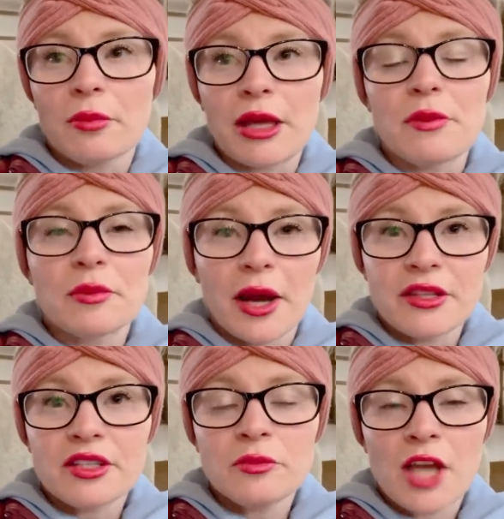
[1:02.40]
like, we ran
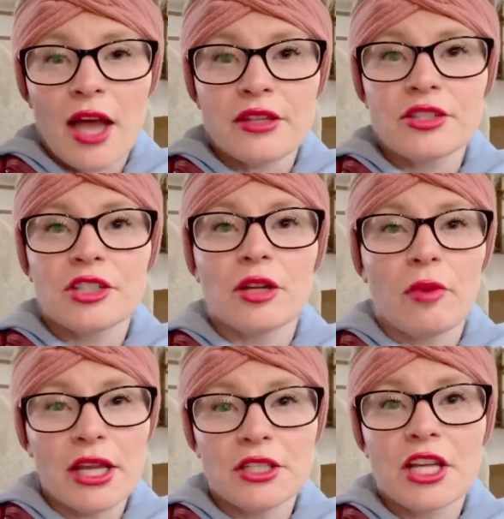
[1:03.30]
some tests and
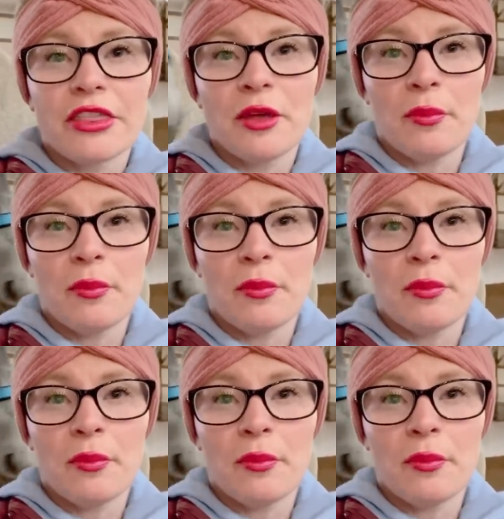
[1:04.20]
waited to get them